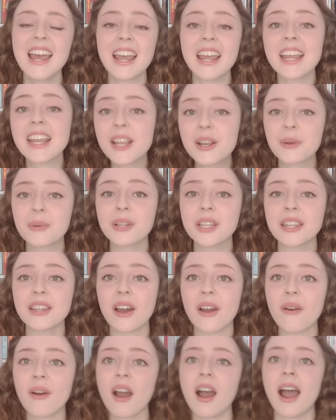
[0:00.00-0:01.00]
Equally
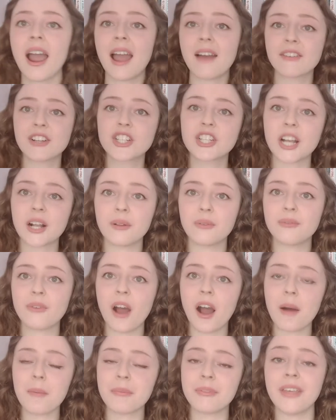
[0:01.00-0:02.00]
though, I have a shelf
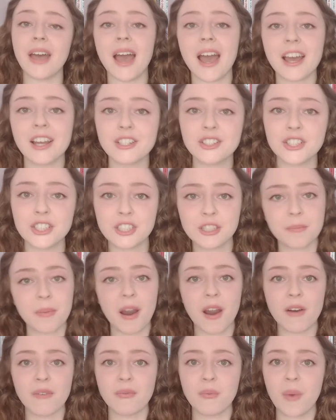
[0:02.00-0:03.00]
up there just
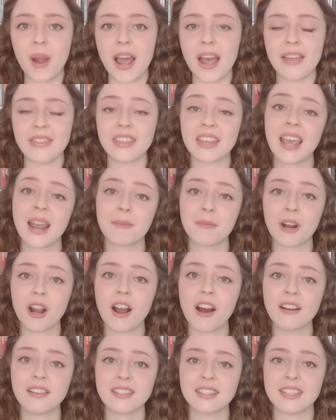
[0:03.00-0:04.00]
above where the camera
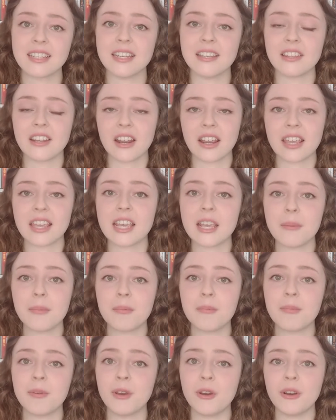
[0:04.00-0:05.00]
can't see that I
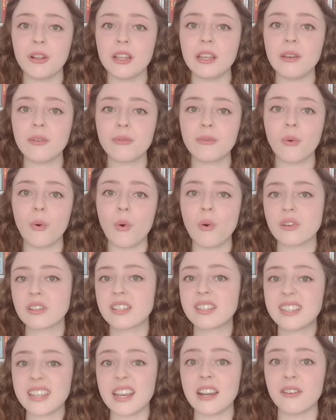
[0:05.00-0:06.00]
keep purely for
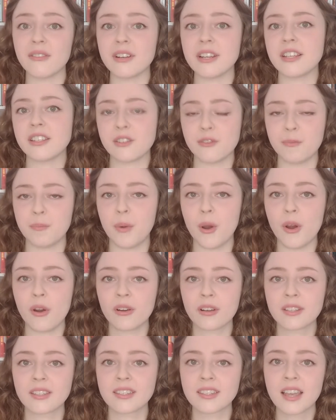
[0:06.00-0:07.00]
series of
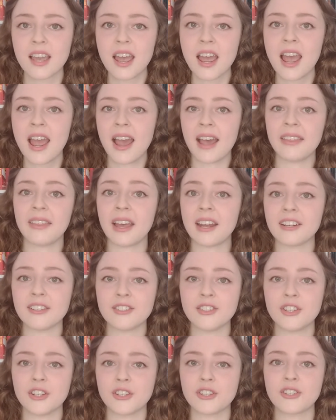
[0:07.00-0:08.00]
books, and that
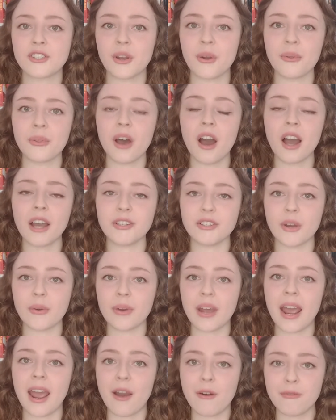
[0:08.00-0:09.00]
is just so that I
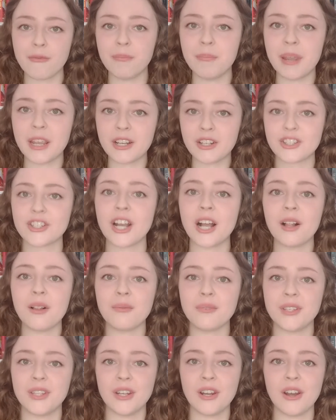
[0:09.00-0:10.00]
don't have big
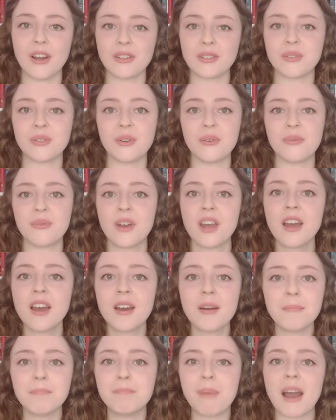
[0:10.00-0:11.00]
shelves that are sort of
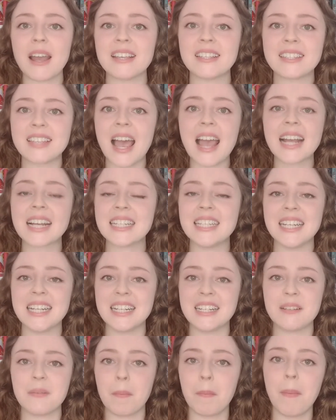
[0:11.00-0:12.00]

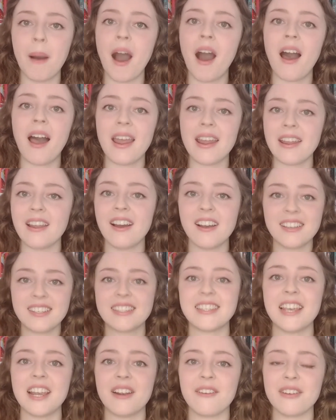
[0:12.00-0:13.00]
bisected by a
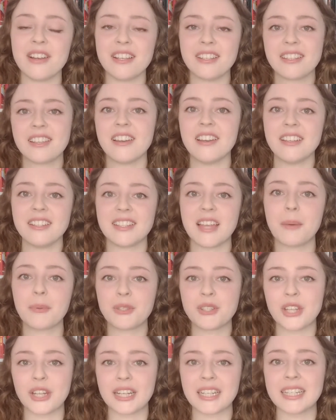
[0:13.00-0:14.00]
series, because that
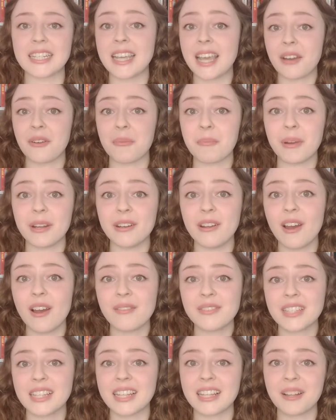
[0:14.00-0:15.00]
was starting to get on my
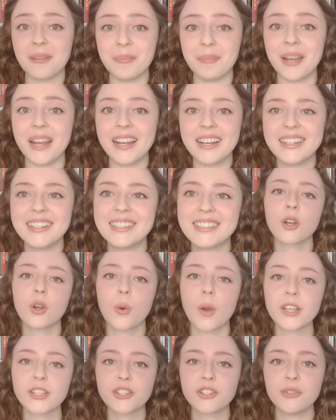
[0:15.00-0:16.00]
nerves a little bit.
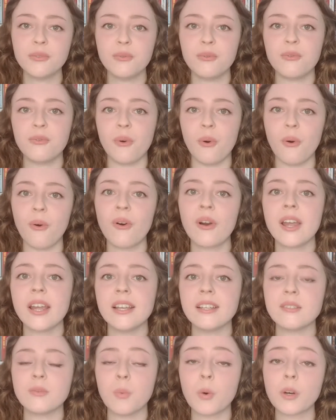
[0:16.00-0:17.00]
Question 4
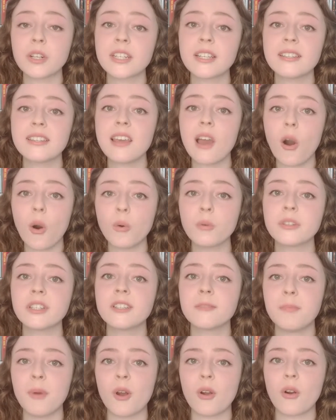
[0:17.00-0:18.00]
is, what is the
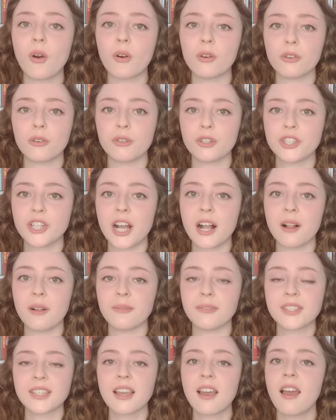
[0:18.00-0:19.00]
oldest book on your
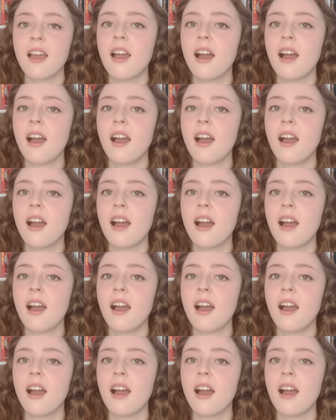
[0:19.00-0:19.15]
shelves?